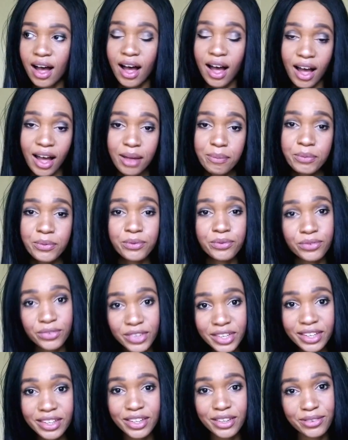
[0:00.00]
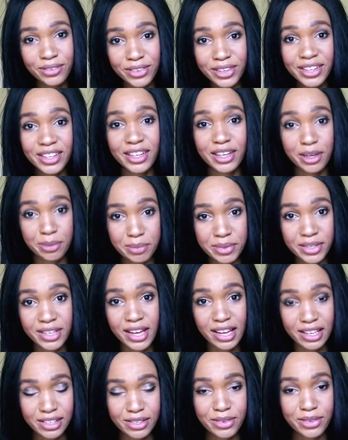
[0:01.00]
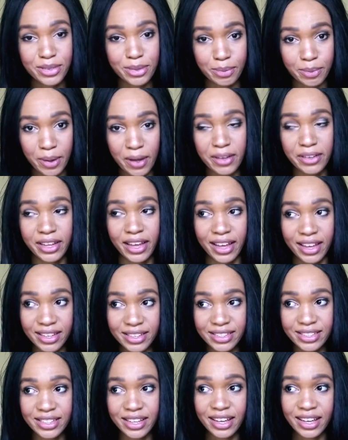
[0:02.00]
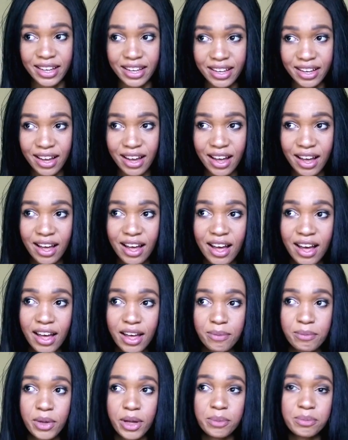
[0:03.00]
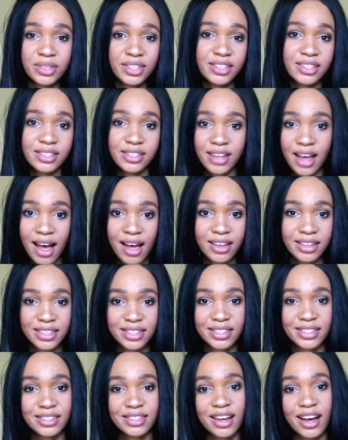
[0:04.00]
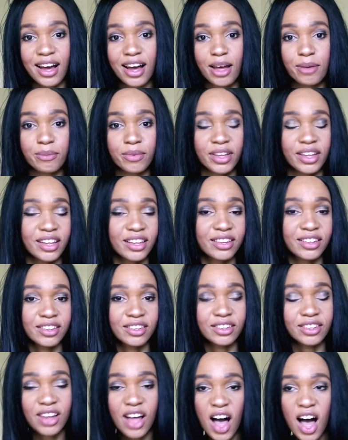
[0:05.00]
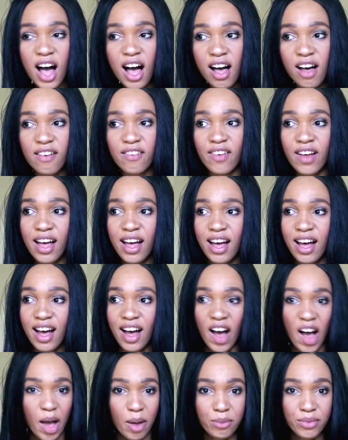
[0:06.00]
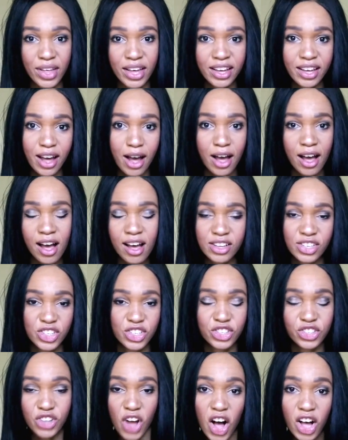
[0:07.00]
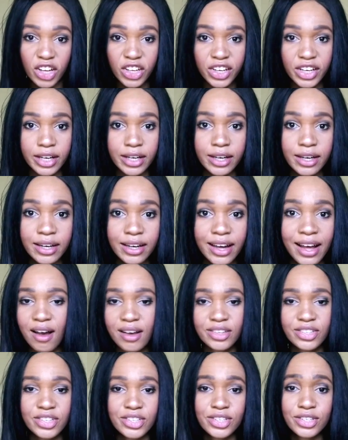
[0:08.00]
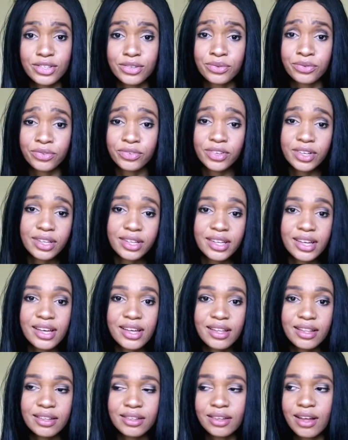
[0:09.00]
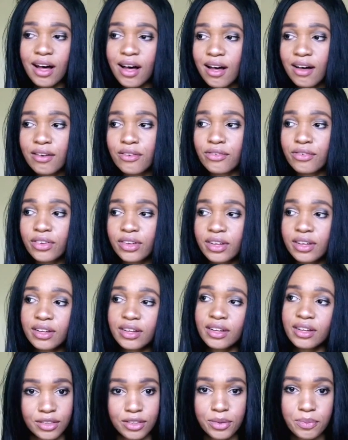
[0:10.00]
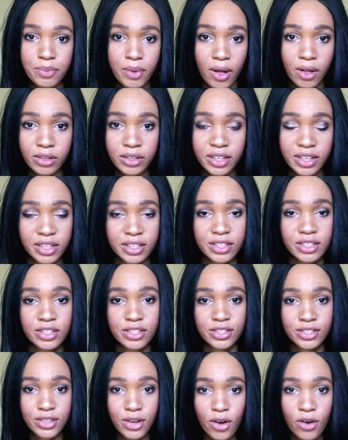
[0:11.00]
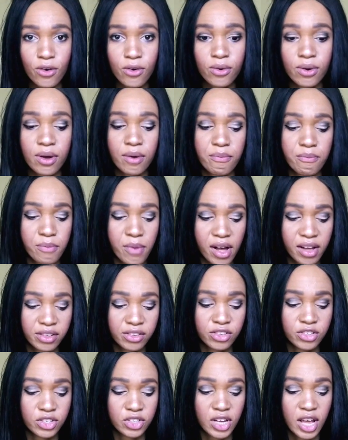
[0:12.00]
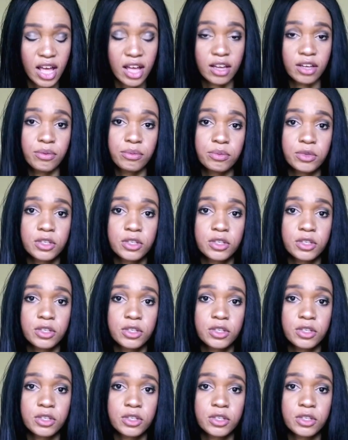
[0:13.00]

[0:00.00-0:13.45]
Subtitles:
I'm really obsessed with the Balkans. Like, I'm obsessed, I'm in love, I'm like a stalker. I just really love the Balkans so much, and